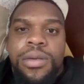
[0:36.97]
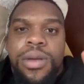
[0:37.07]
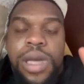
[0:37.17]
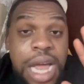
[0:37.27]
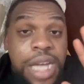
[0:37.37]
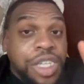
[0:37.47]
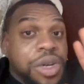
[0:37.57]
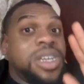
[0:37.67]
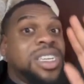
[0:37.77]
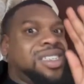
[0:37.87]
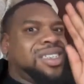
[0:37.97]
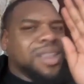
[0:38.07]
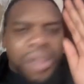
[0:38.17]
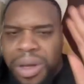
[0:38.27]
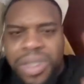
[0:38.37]
In Nigeria, it
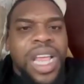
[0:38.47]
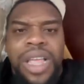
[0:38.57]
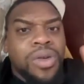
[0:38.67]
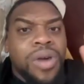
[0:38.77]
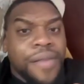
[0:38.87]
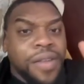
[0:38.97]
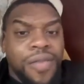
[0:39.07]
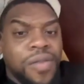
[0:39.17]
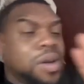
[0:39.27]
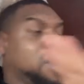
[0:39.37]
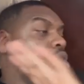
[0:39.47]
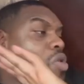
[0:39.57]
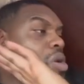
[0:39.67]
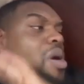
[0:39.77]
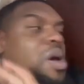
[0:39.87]
just looks like you're having fun and you're not